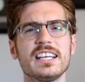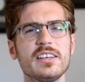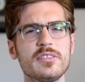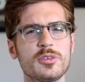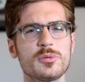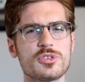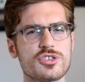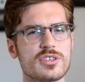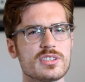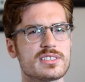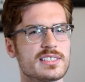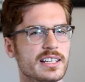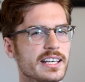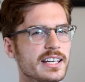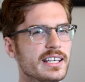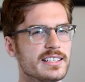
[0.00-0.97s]
Even when she's
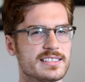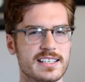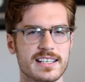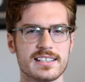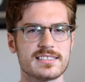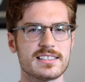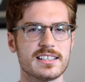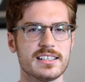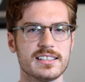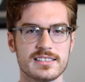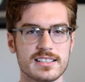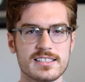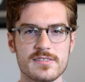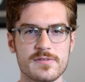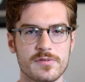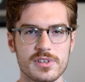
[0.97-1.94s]
singing and dancing, it
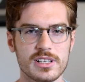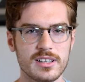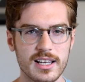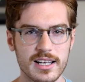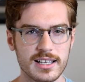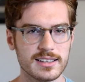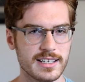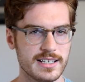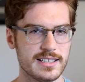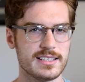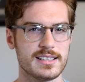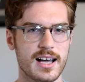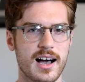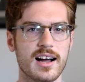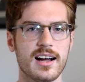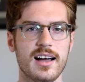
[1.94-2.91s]
doesn't feel like Lady
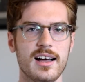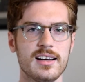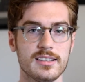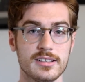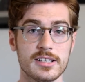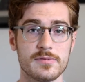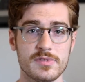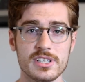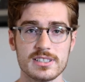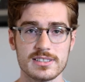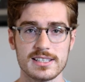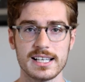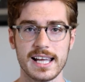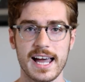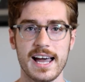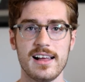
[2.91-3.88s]
Gaga, it feels
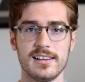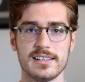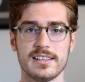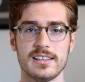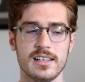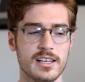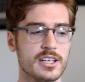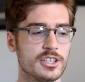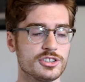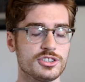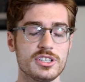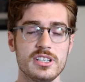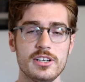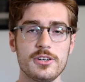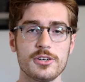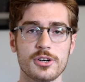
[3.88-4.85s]
like Ally. She
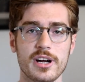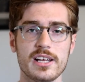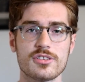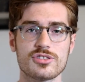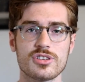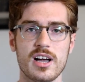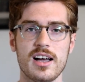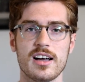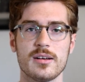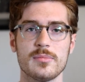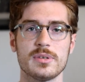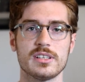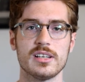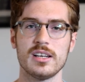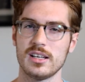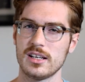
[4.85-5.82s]
did a great job,
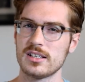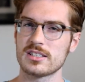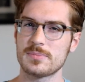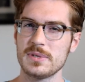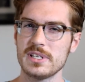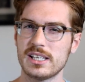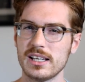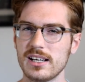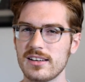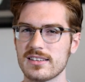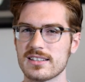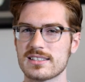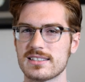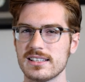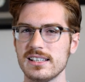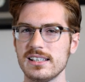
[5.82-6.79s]
and speaking on the
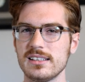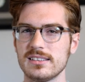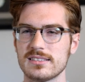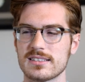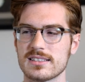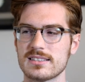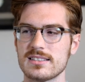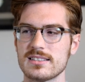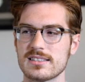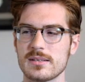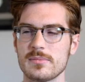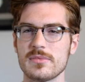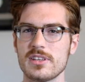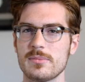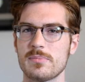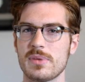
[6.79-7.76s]
singing, this is some
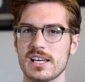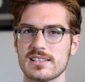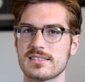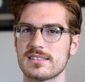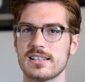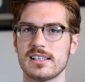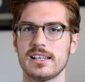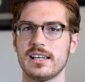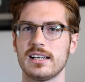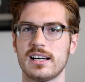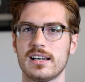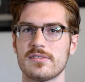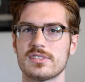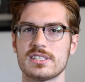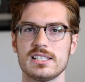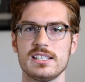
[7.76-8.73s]
of the best singing
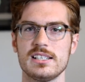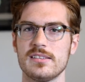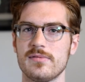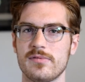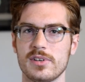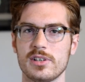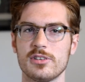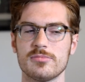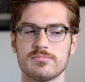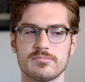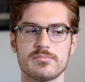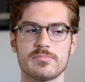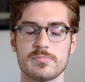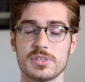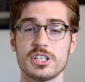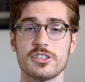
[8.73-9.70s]
I've seen in
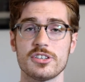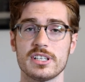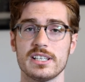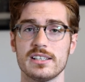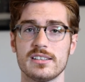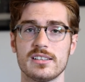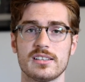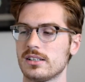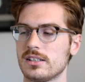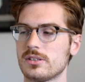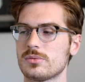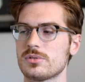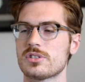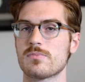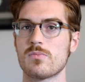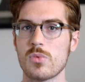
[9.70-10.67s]
film, period. There
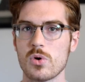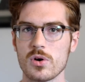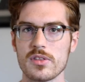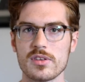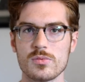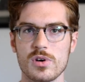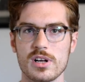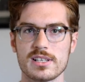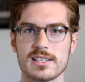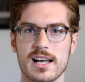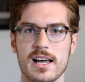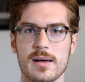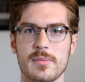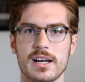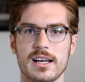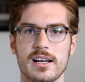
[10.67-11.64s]
was more than one
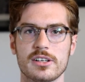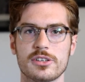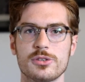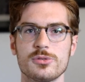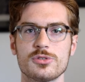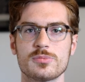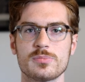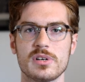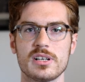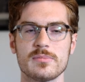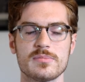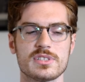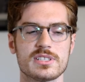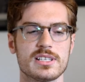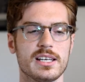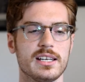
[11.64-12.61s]
time I got
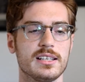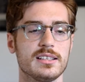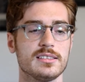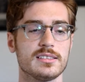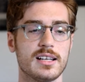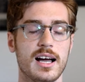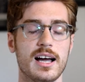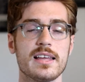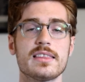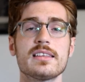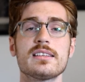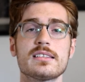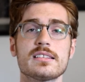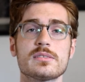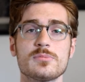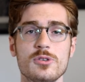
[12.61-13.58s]
goosebumps, and I
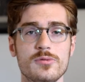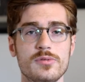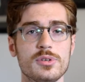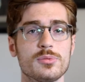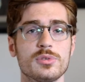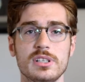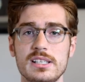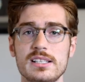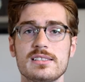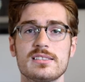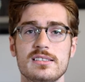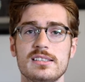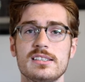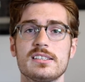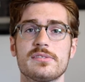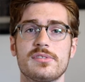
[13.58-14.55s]
think this movie really
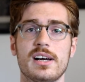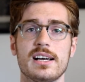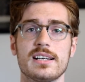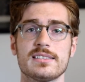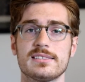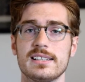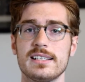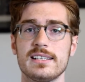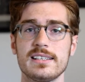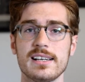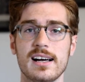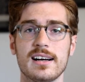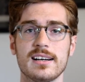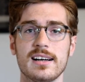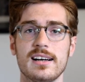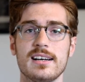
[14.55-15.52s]
solidifies Lady
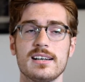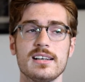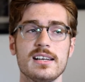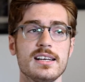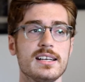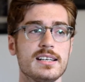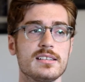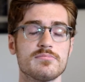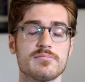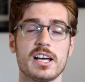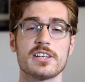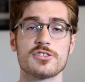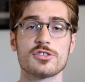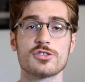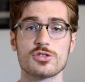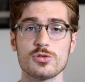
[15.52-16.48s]
Gaga
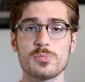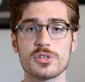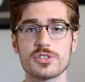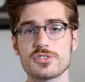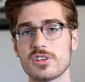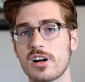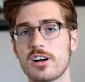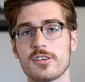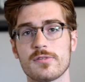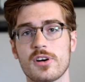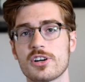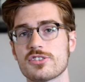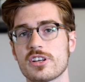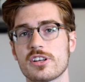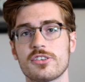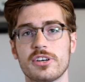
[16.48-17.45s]
as a superstar of our
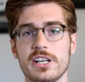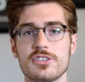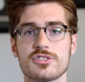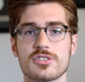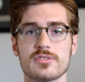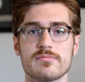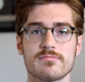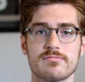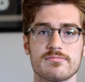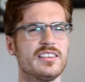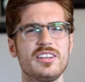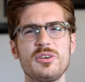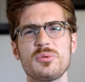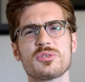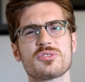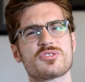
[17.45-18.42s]
generation.
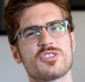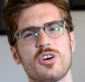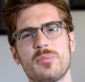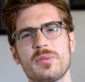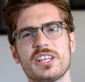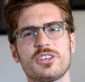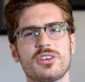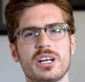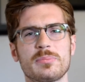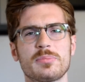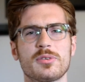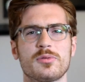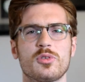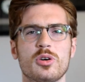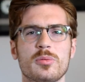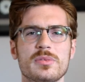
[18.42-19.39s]
There were so many great
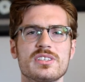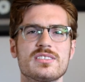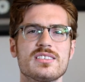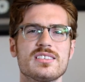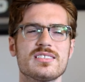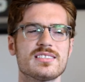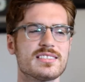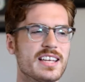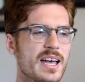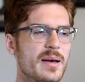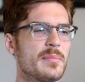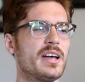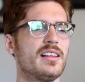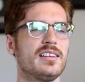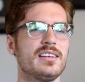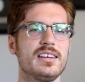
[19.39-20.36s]
performances: Sam
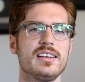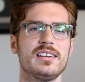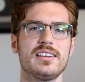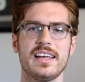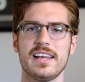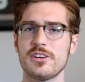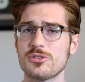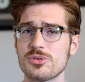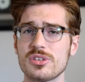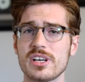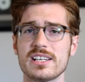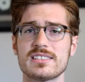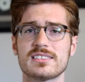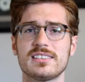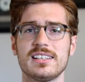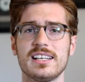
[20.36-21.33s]
Elliott, Andrew
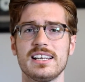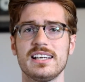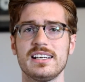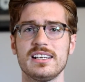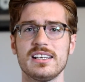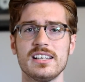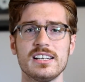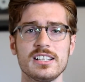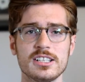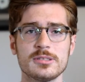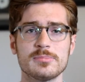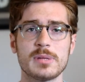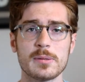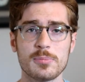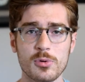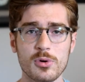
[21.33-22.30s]
Dice Clay.
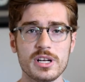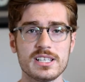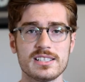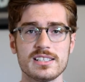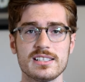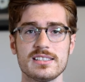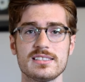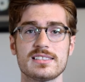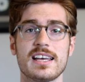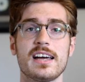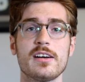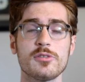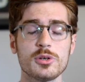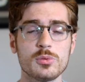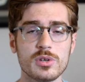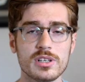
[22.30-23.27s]
My point is,
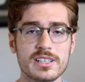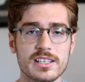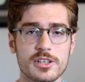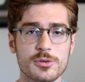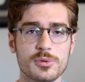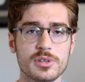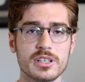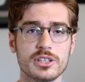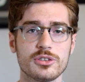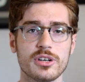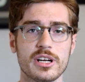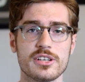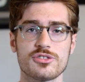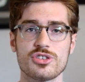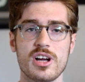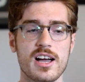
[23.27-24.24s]
everyone did a really
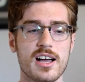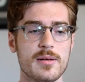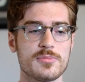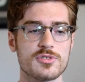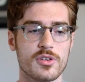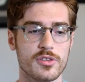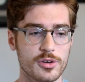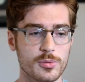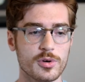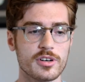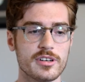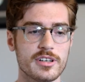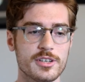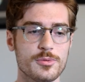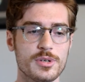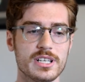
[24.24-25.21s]
great job, so there weren't
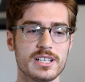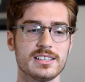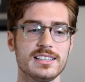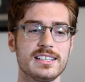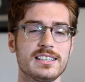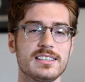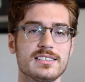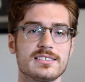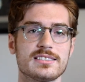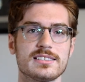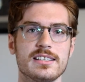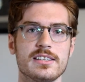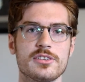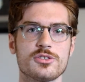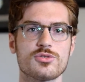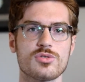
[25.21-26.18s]
any weak links,
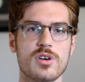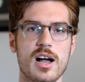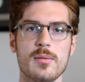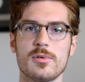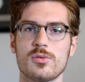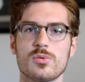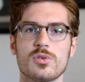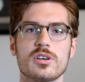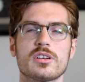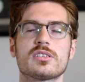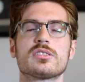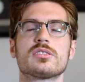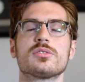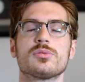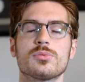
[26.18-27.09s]
and the drama worked